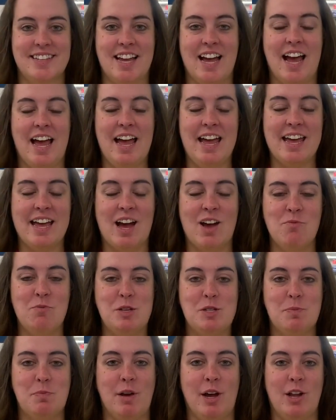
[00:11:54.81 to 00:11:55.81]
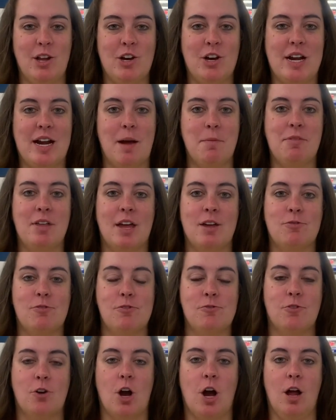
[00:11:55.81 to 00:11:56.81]
Hi, I'm Ms. Beller, and I'm thankful
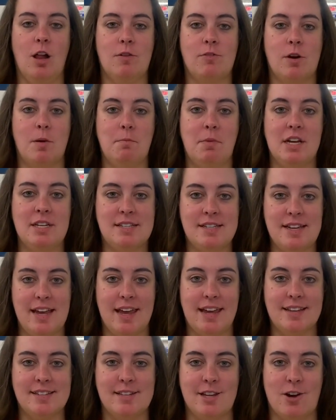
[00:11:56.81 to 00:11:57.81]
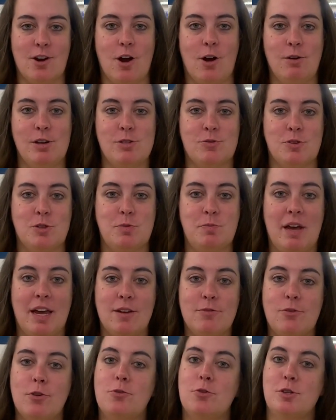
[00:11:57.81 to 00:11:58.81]
for all of our Mustangs that are always
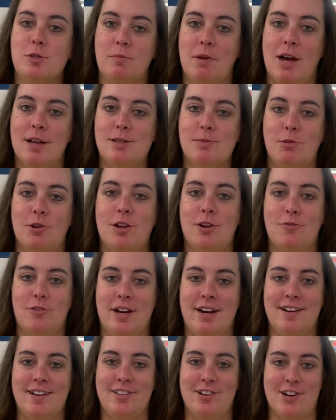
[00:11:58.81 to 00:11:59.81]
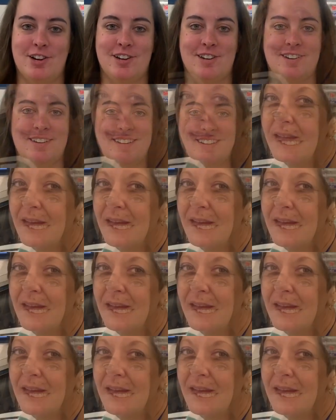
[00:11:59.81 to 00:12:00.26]
respectful, responsible, and ready to learn.